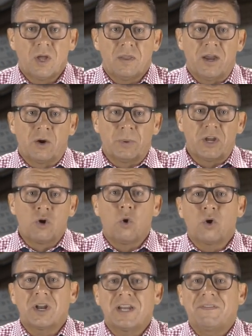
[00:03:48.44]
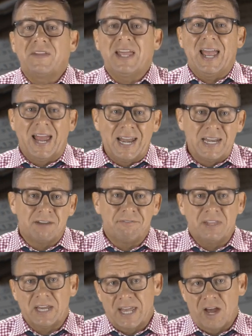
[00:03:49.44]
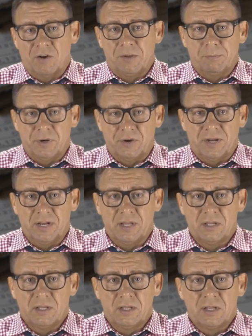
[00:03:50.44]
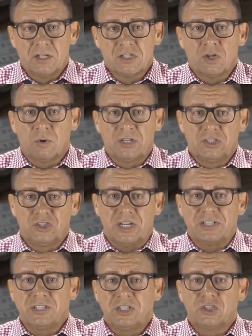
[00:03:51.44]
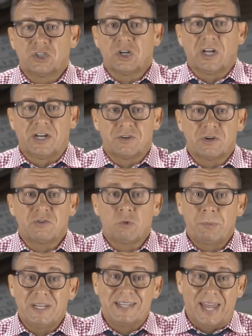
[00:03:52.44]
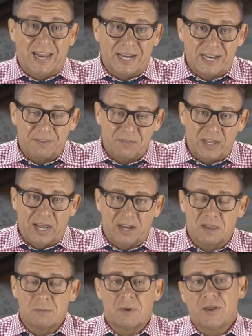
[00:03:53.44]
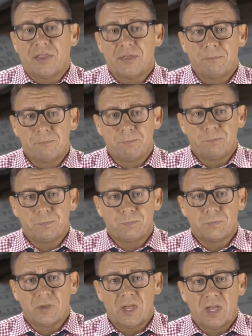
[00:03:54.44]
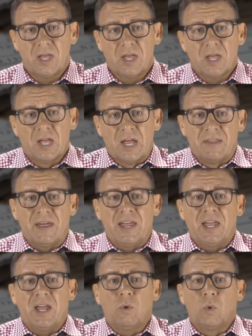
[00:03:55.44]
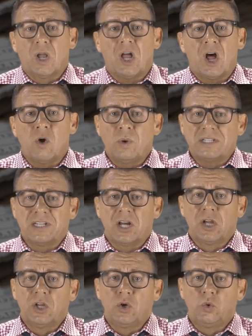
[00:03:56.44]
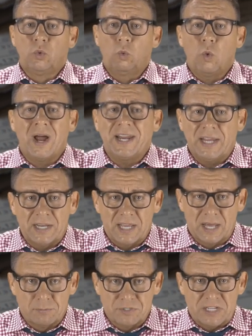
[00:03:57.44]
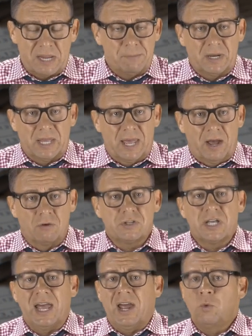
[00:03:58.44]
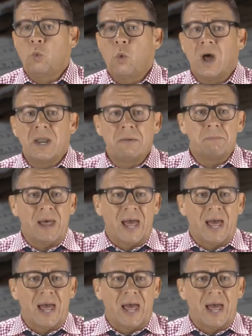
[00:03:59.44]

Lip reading: They are recorded at the end of the accounting period, so adjusting journal entries will be dated at the end of the month. They will always include one income statement account and one